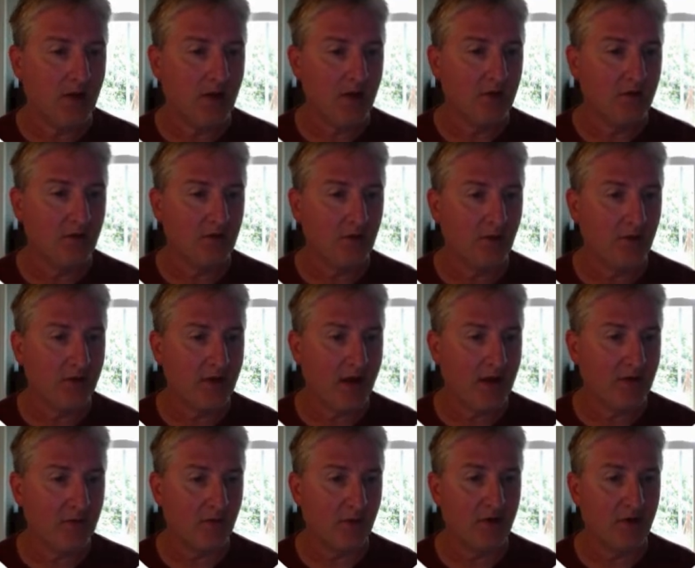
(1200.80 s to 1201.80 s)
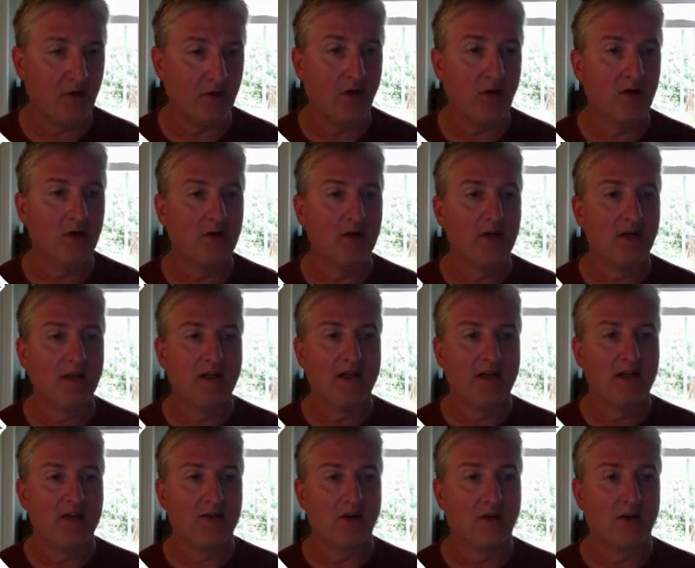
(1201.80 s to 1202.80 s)
So that's pretty cool.
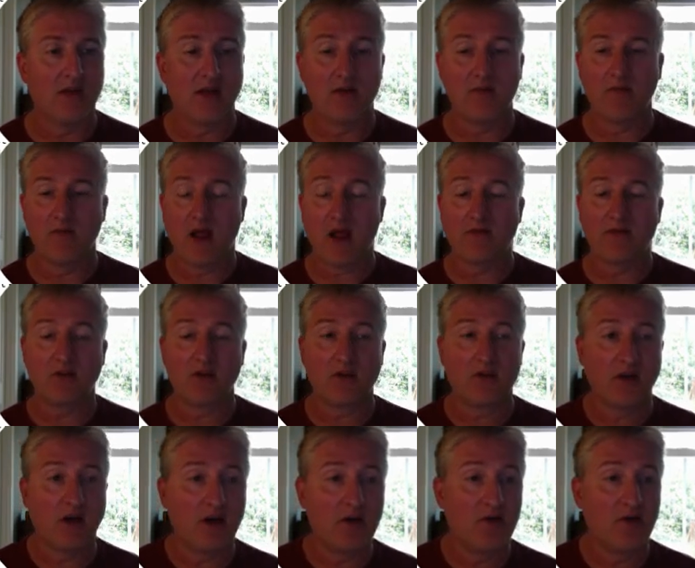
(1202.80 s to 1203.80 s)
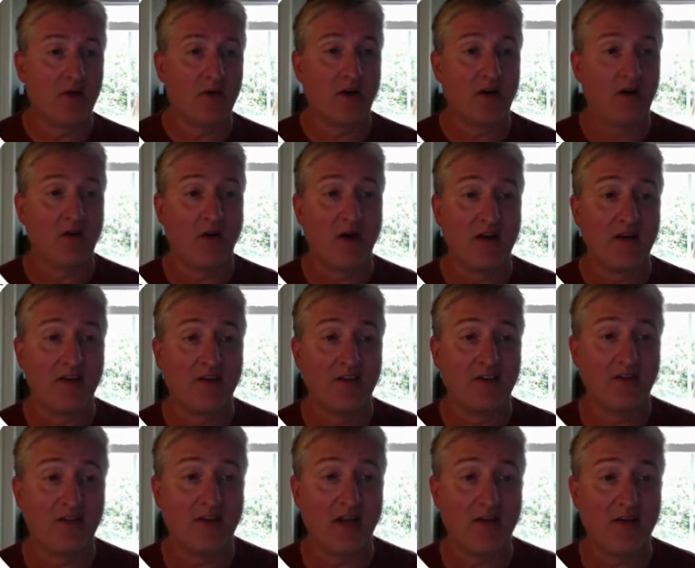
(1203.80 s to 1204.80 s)
So then as you get done, you're going to go ahead and
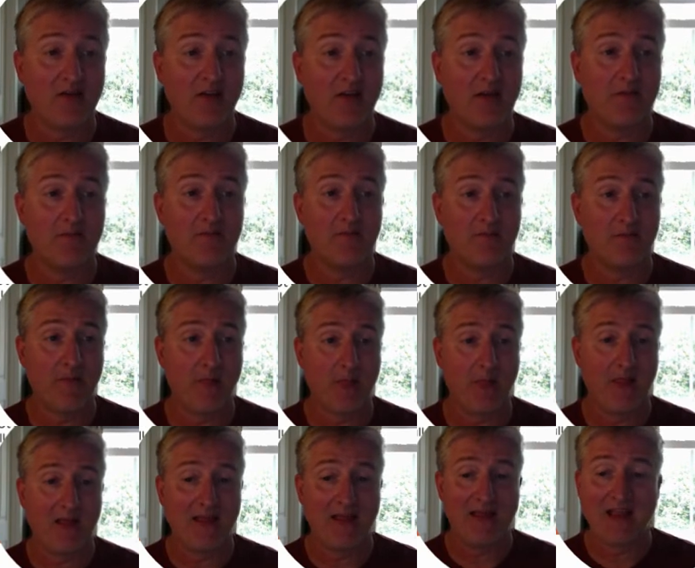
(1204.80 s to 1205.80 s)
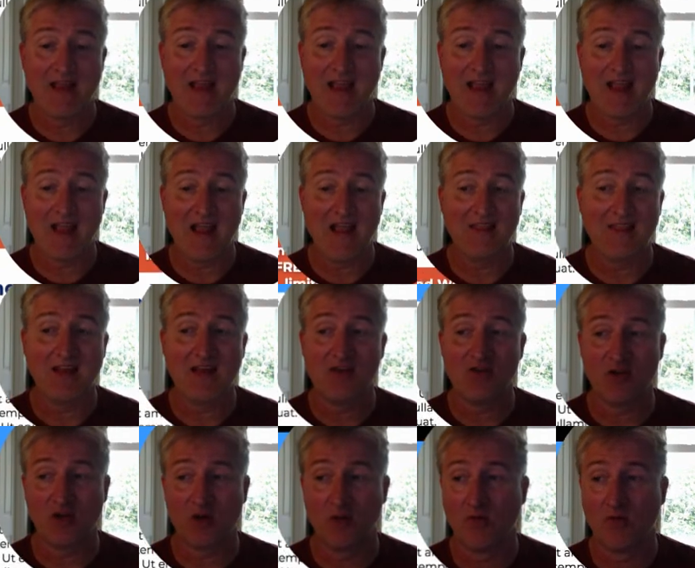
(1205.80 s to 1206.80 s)
save it. And then you're
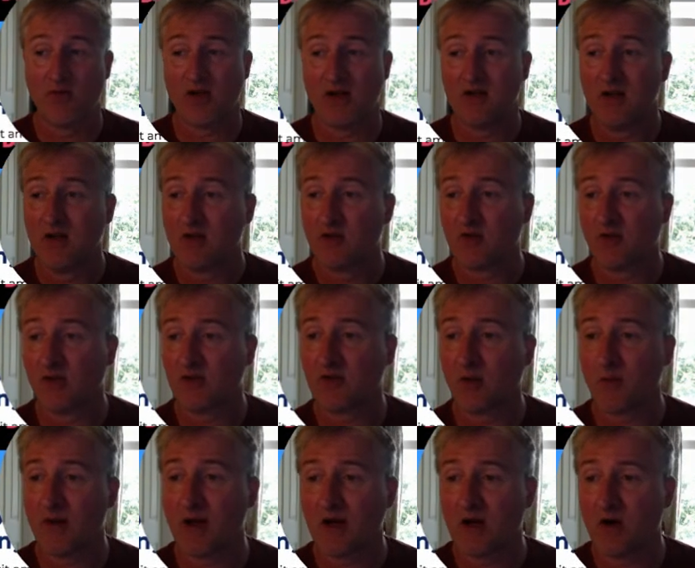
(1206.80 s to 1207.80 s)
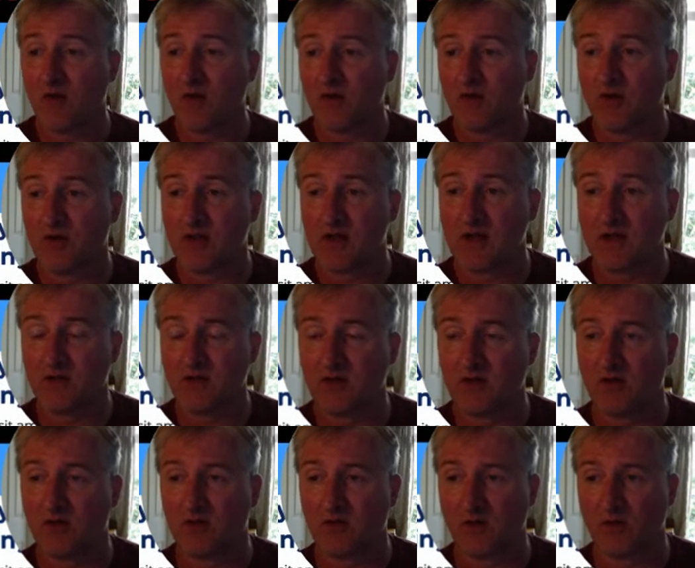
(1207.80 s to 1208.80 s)
going to move on. So let's go back over to
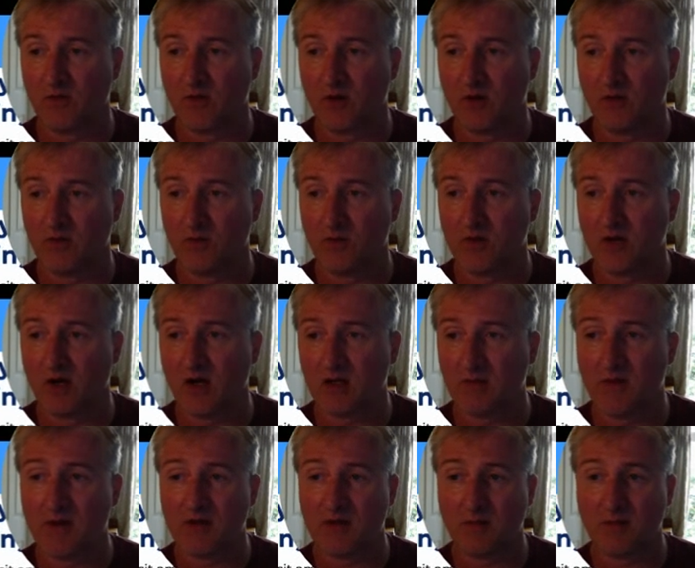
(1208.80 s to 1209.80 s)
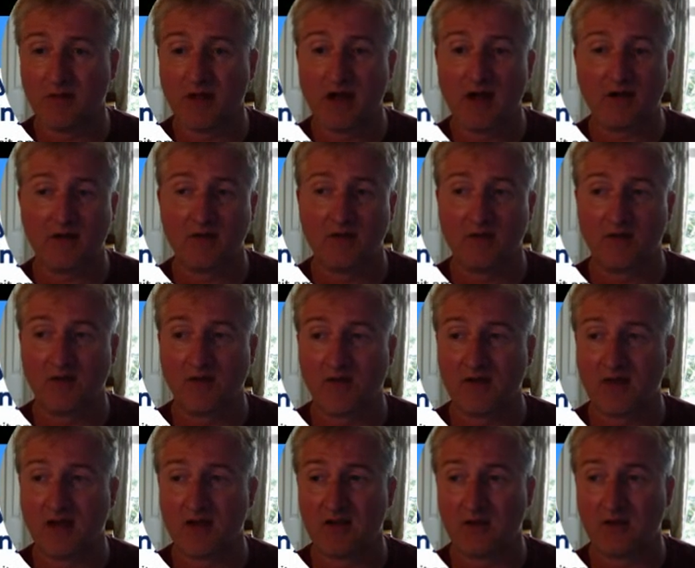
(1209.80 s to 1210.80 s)
this over here. So we talked about the blocks and stuff
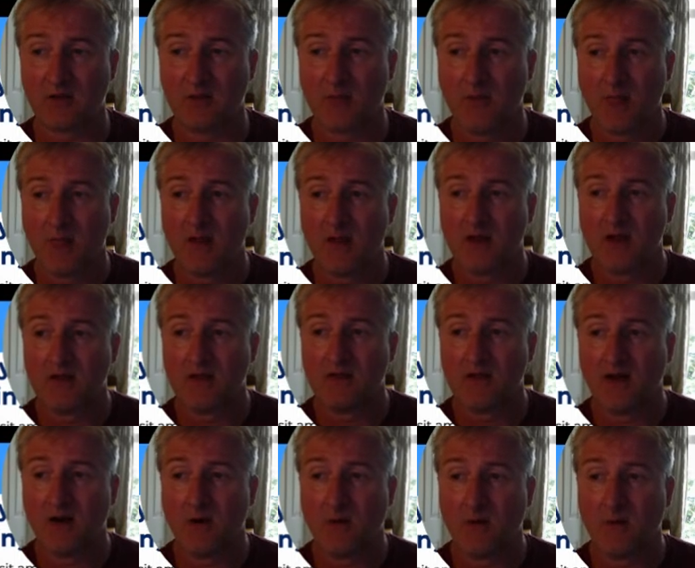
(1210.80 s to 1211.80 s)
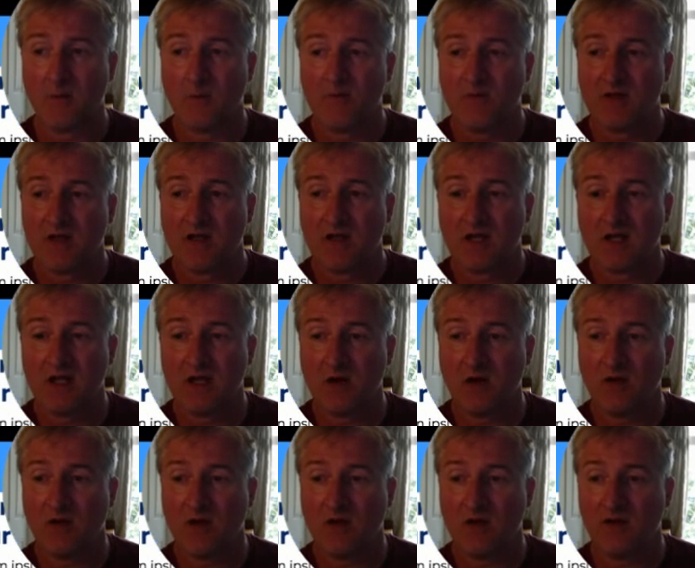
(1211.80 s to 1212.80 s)
like that there. Now, here
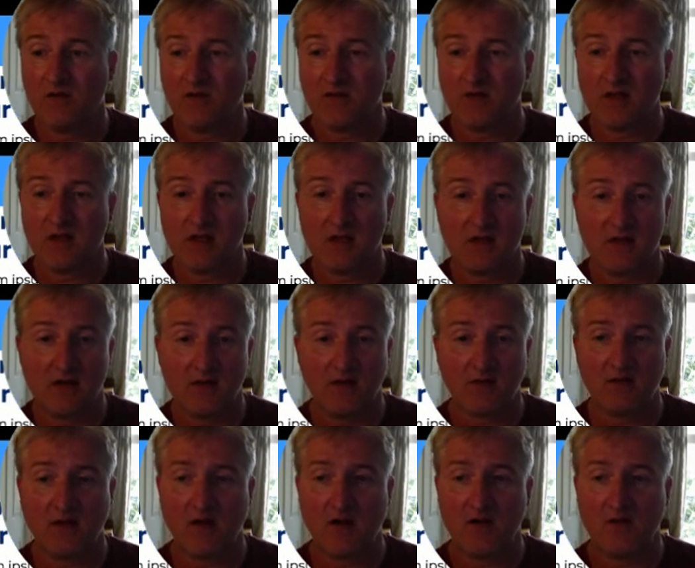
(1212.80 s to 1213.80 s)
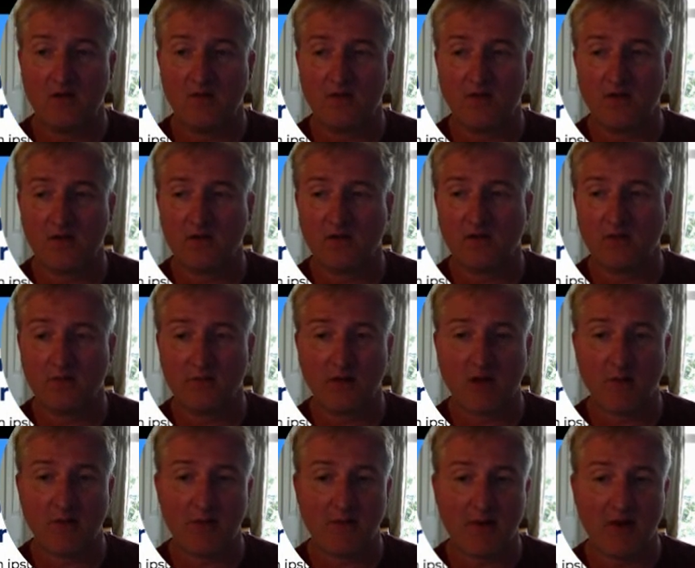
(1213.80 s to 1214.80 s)
is the, let's say this is going to
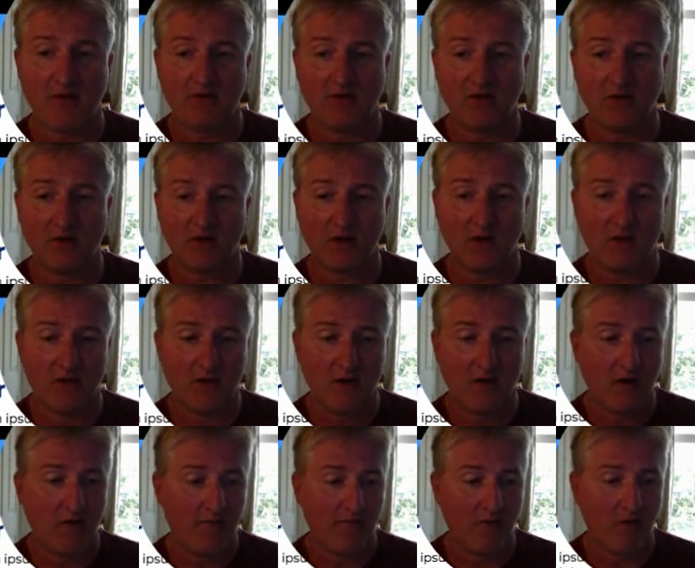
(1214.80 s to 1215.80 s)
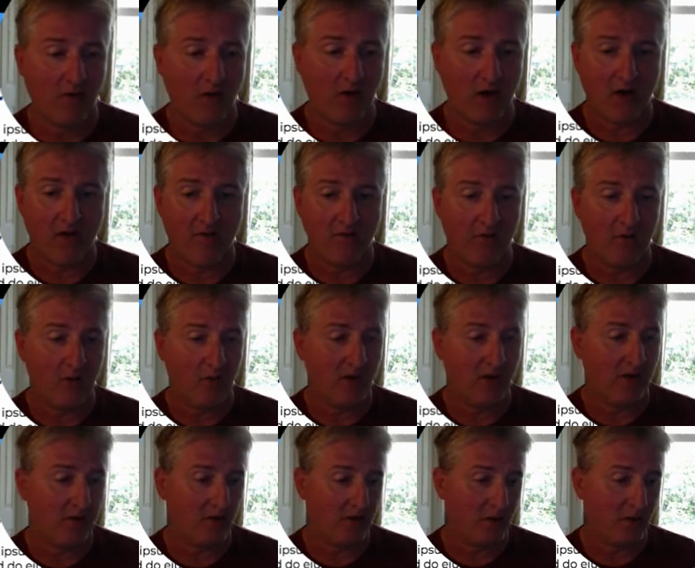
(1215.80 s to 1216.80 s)
be basically for if we
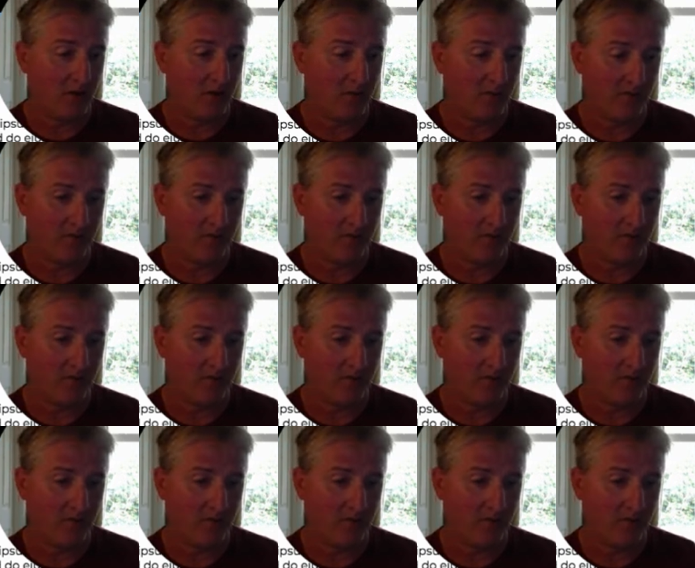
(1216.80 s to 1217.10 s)
want to,